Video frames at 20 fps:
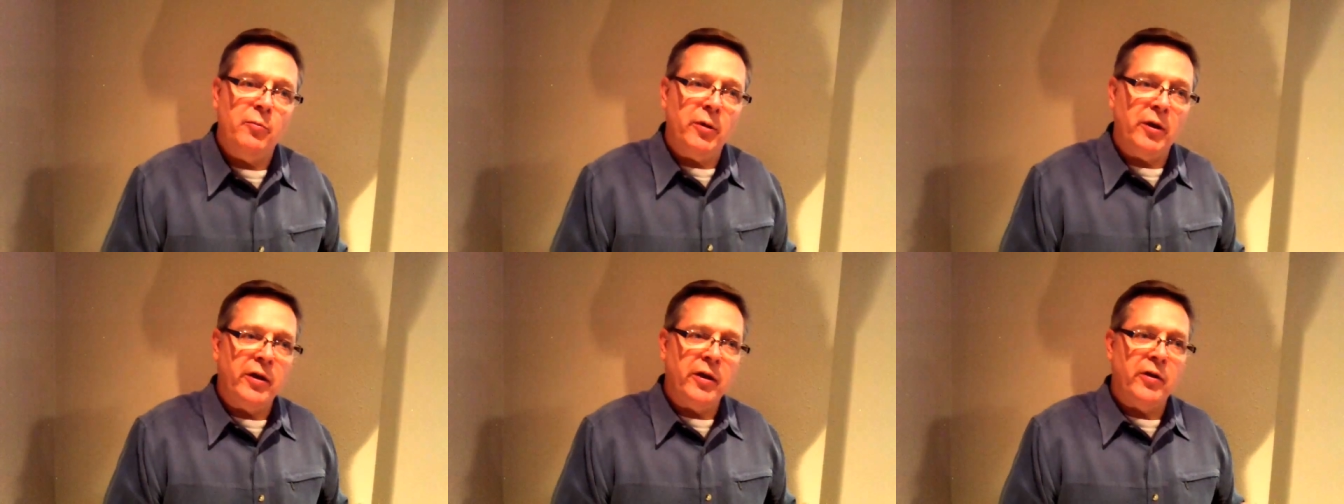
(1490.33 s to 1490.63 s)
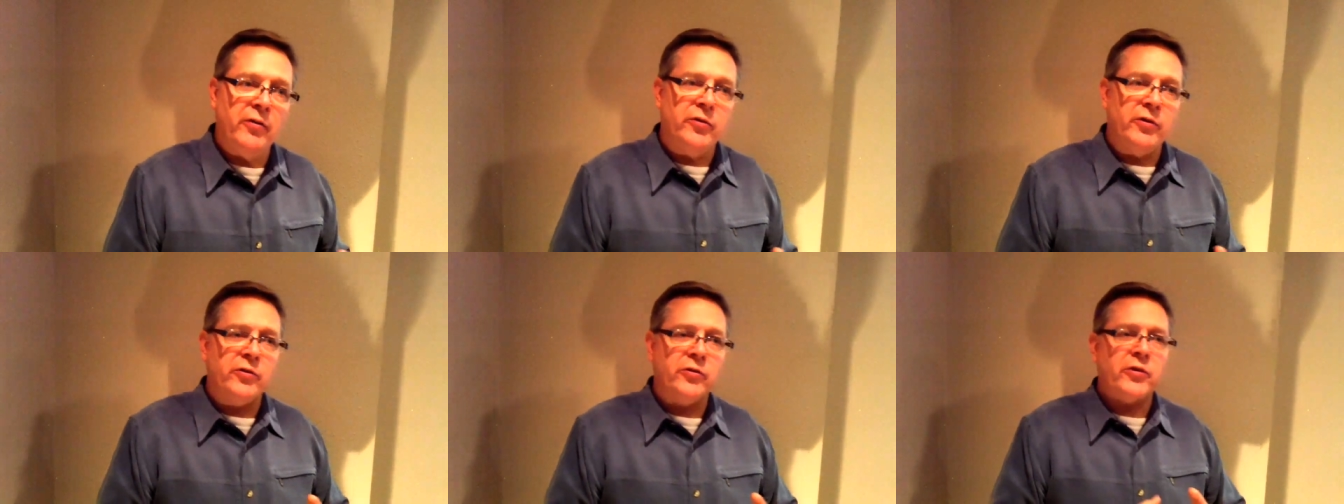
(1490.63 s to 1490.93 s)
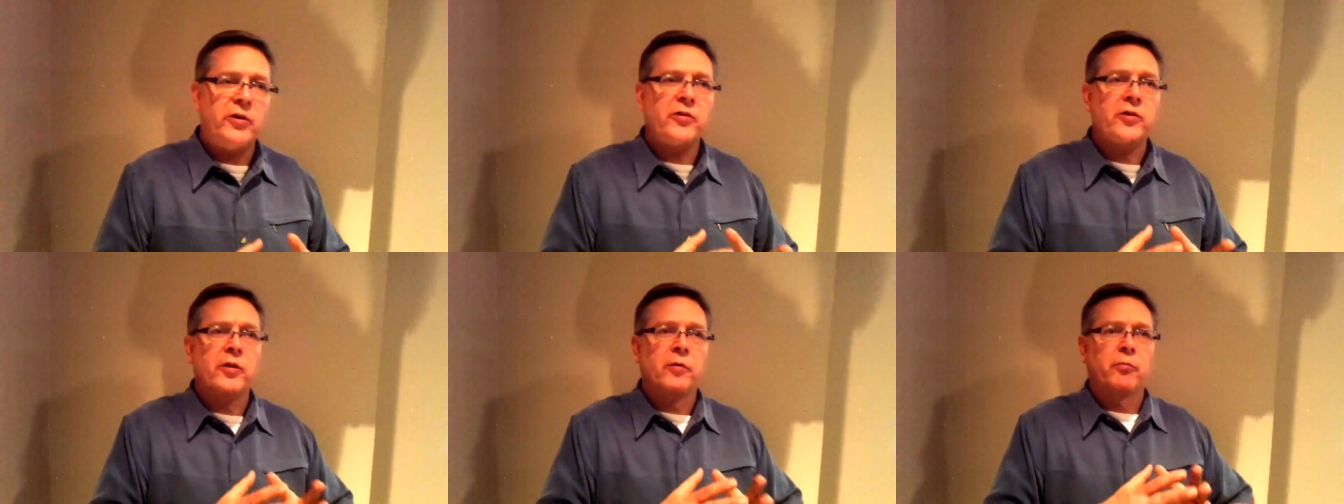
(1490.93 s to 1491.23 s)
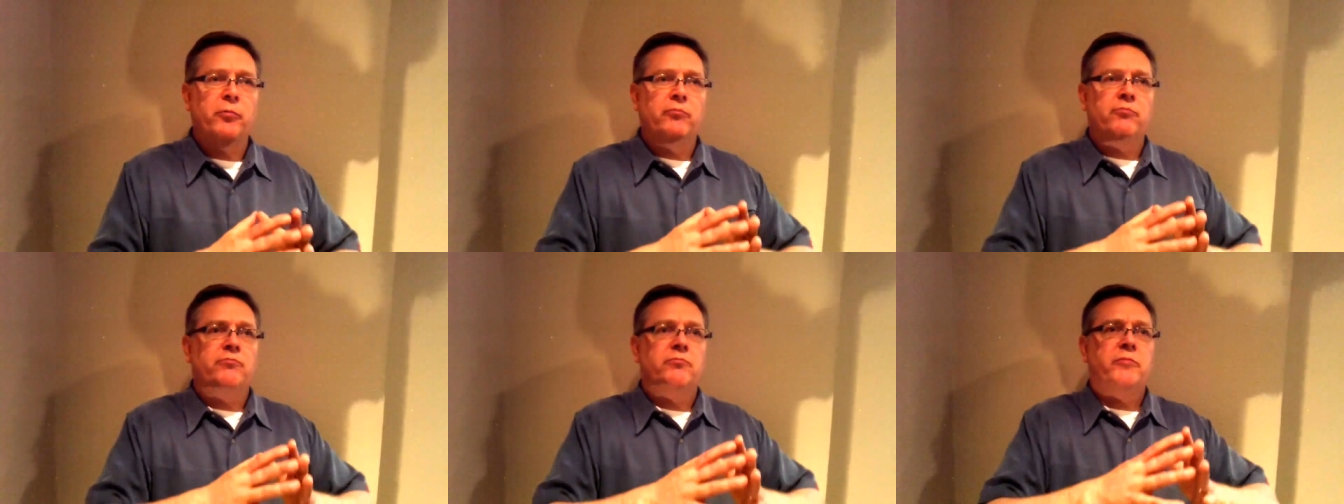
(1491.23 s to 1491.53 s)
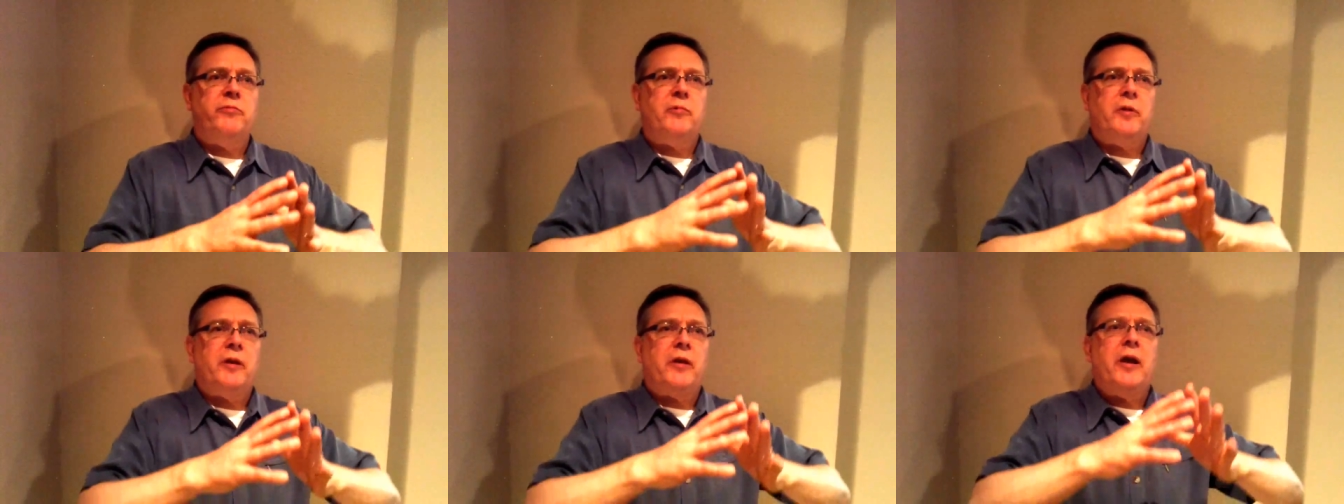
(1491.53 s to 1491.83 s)
because it's such a
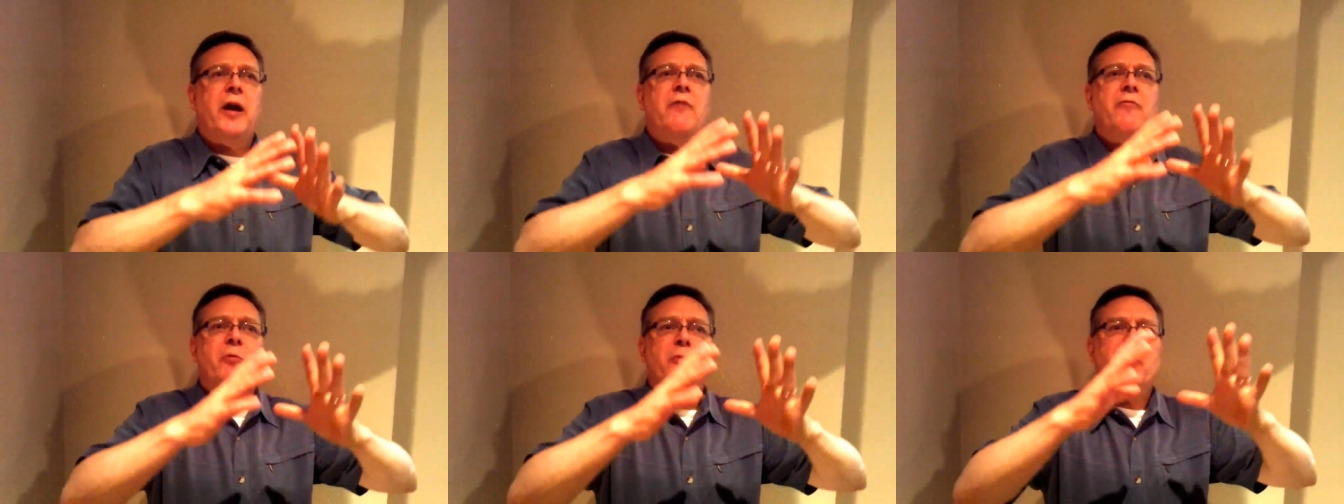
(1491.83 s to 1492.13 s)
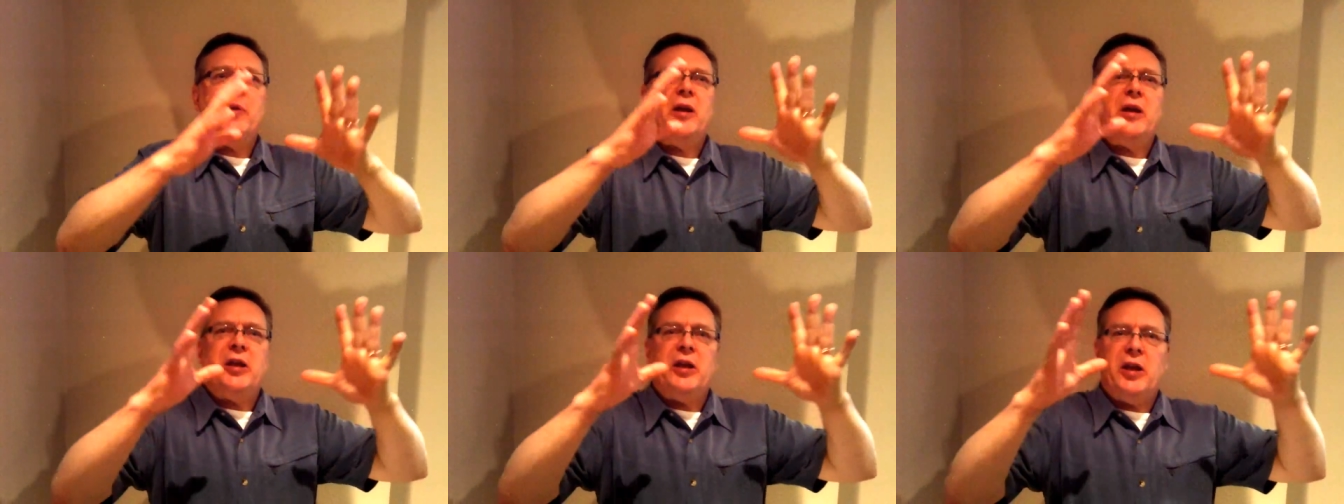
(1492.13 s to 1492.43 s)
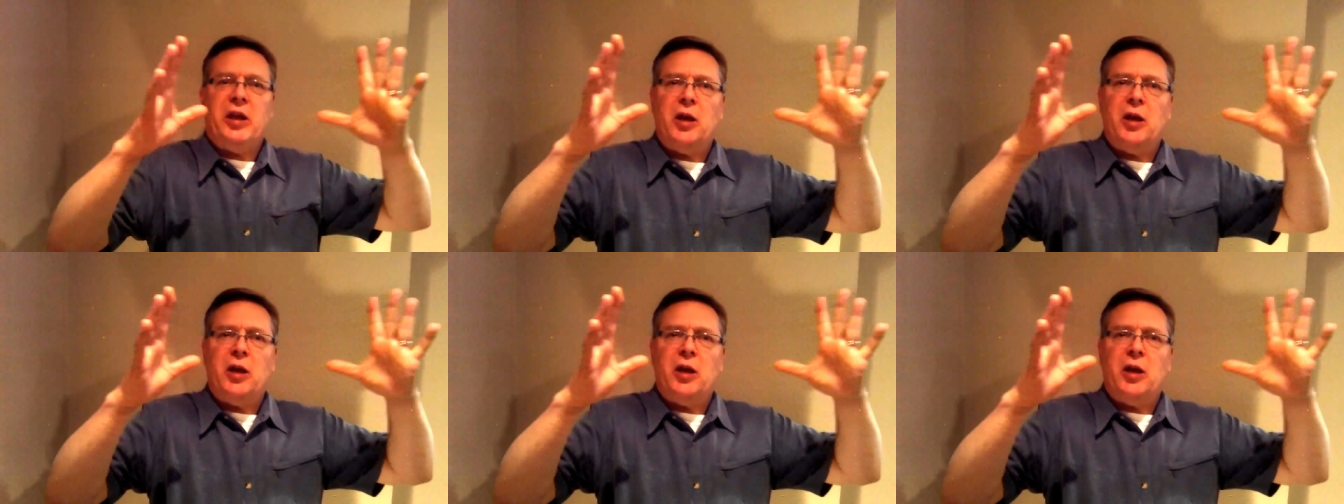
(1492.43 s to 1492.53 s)
kind of a big